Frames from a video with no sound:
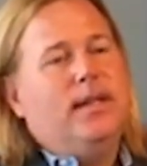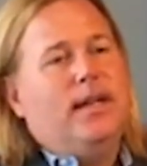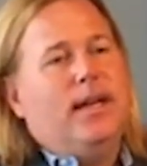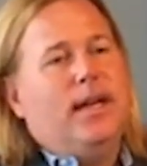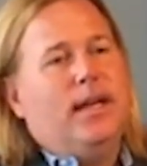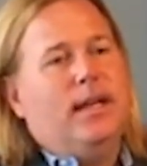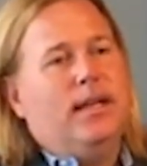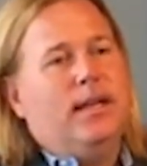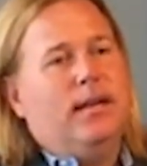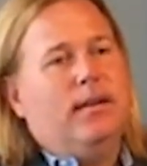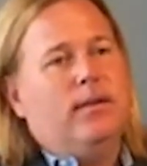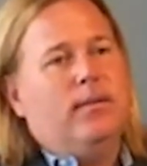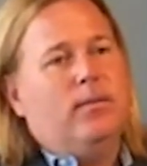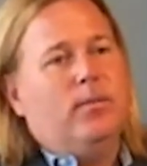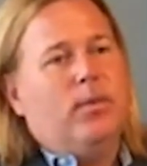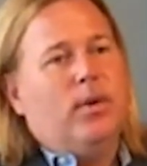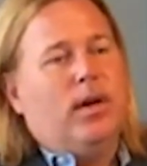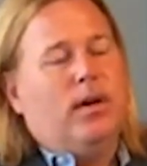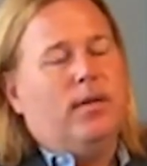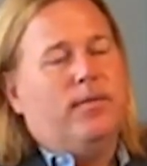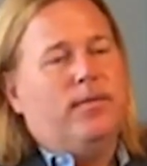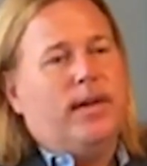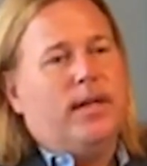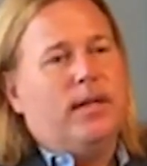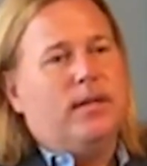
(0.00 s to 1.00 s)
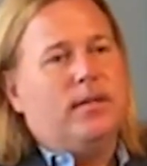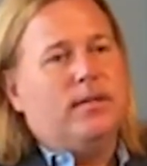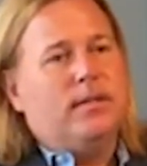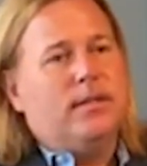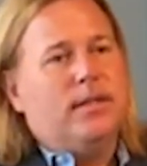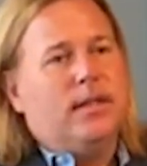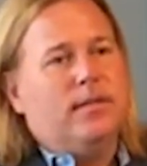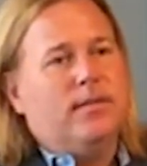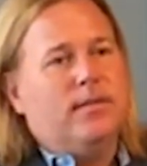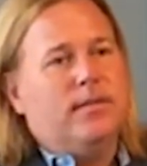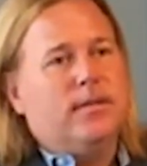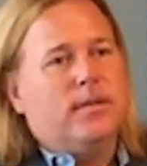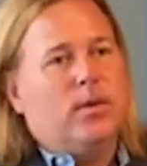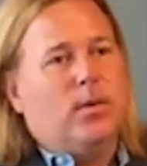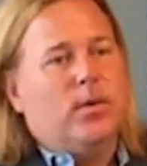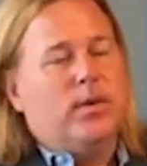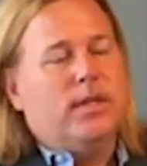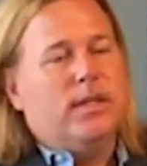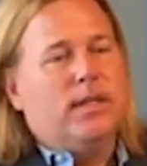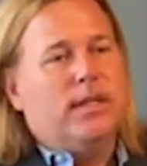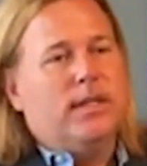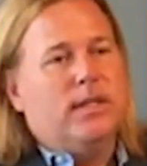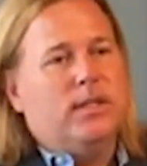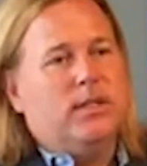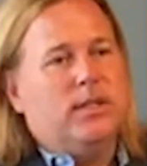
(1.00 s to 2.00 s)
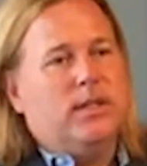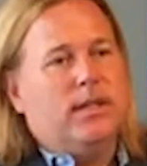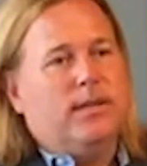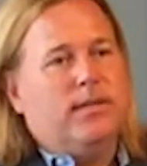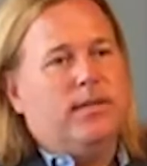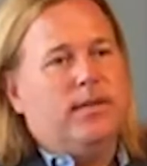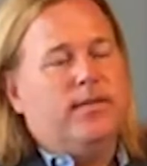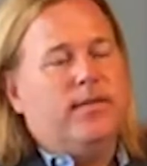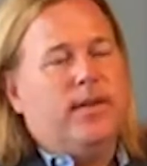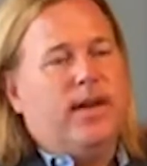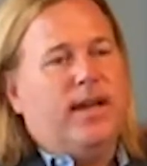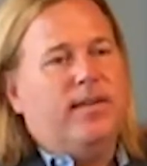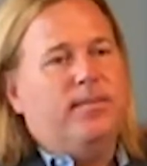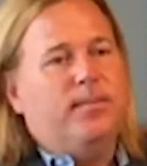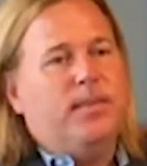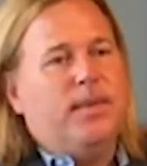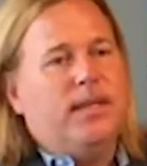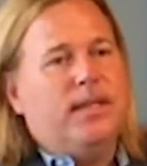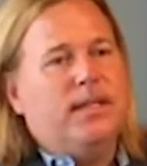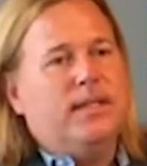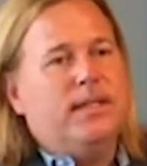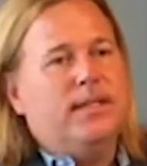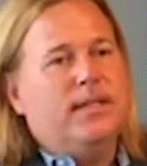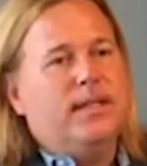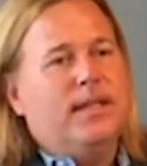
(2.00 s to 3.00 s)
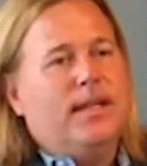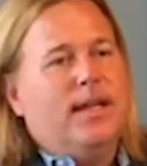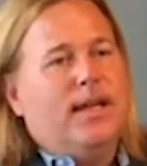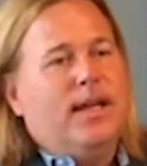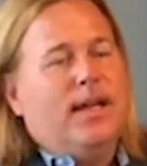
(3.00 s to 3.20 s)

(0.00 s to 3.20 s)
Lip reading: and then we all found ourselves going to the kitchen every 5 minutes.